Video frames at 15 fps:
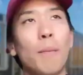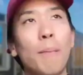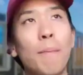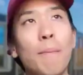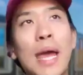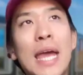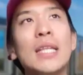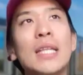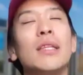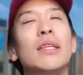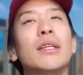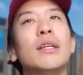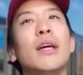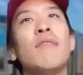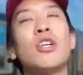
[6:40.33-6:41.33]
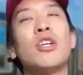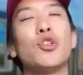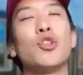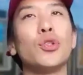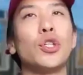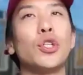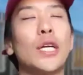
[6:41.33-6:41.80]
made the
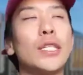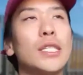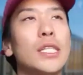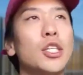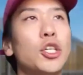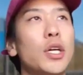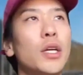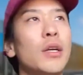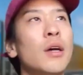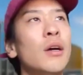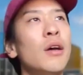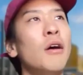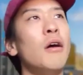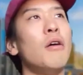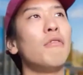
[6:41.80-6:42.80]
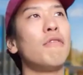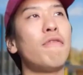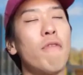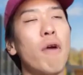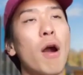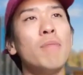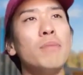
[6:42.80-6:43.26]
eventual transition
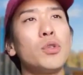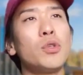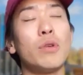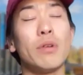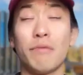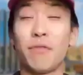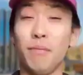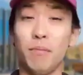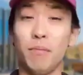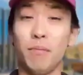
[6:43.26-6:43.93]
from sort of